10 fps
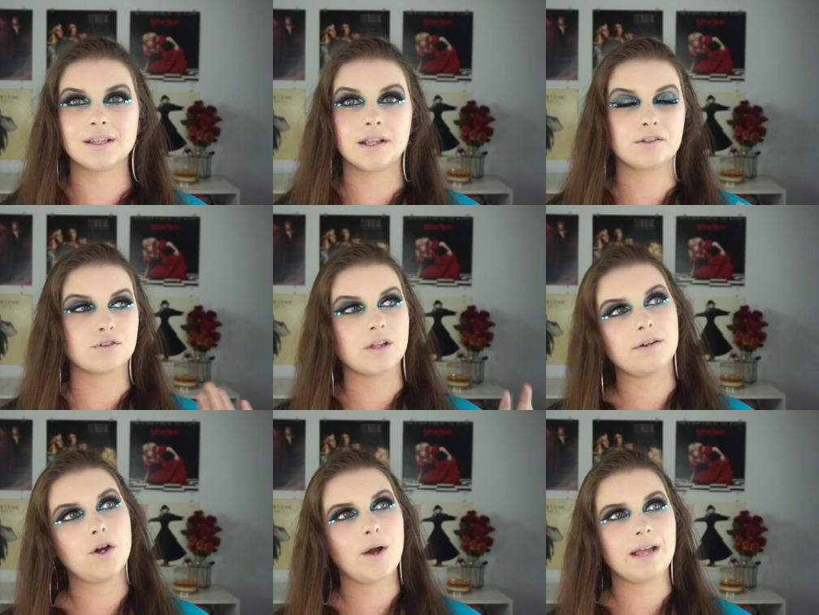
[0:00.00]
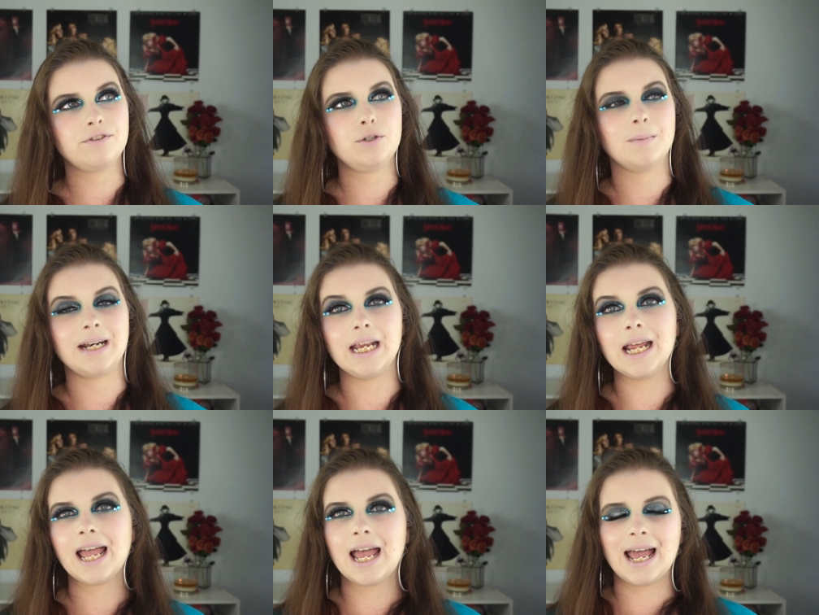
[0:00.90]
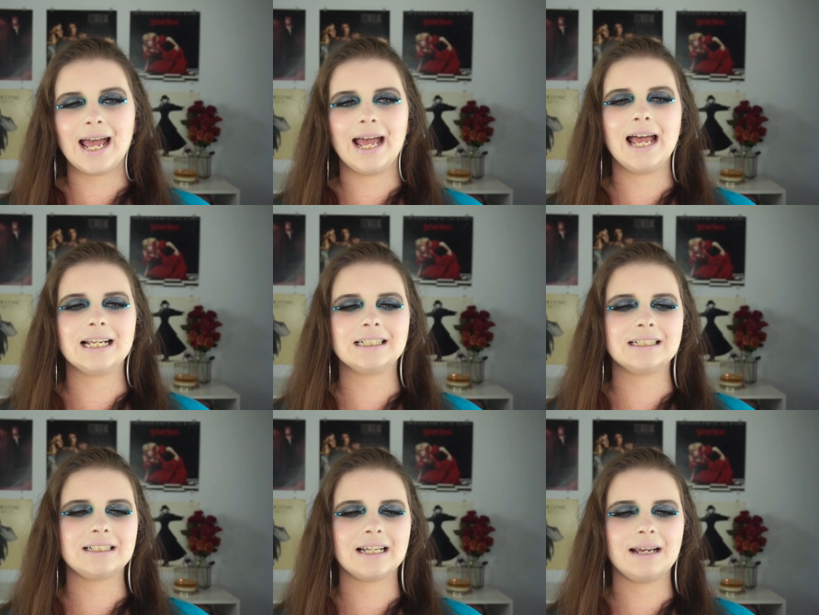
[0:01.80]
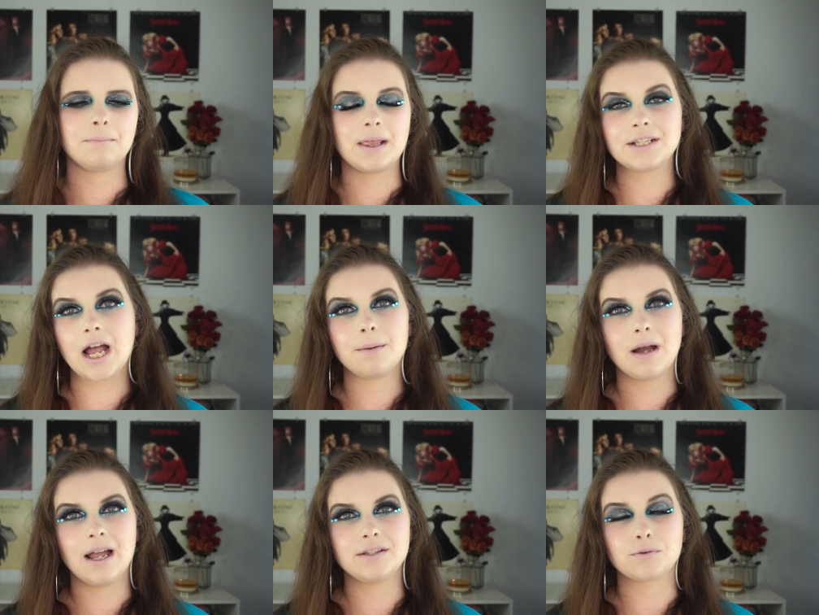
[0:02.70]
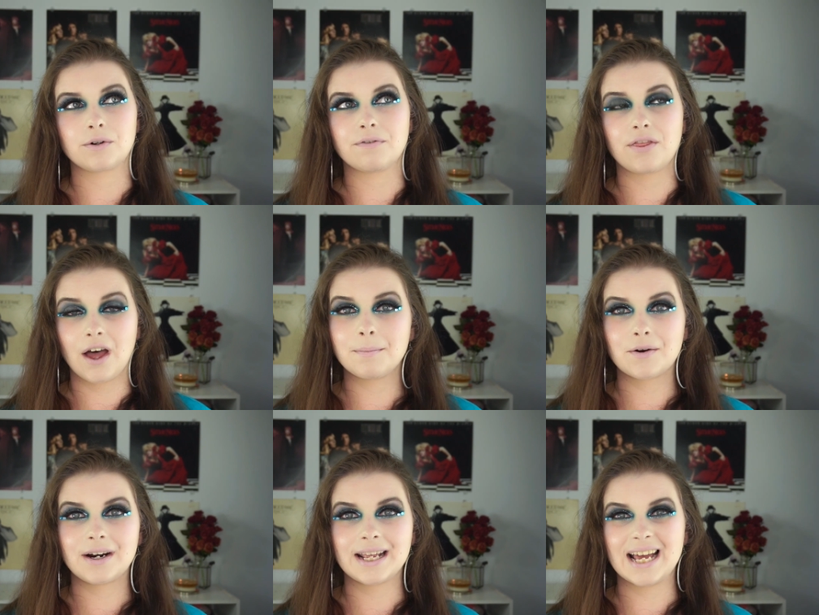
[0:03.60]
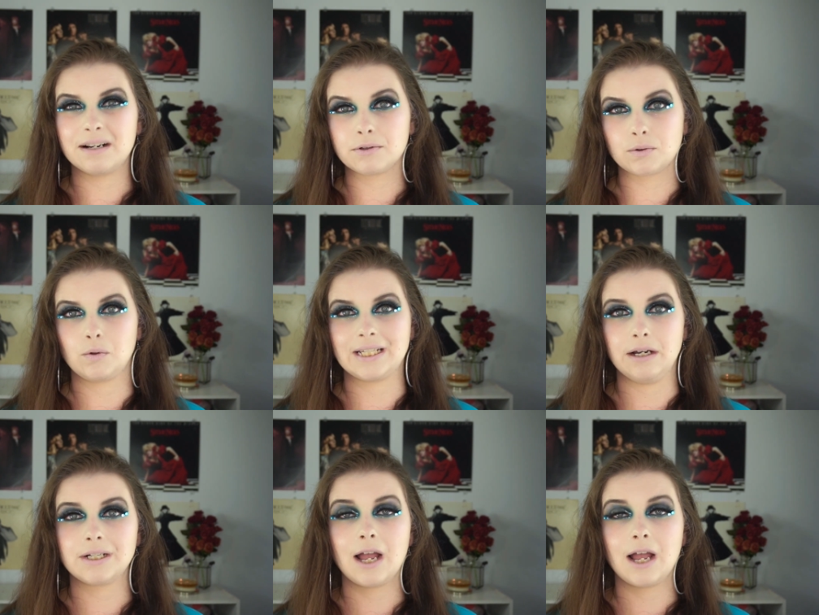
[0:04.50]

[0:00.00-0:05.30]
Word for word: and then just thought, no, I have too many. And by the time I sort of thought about it again, it was sold out.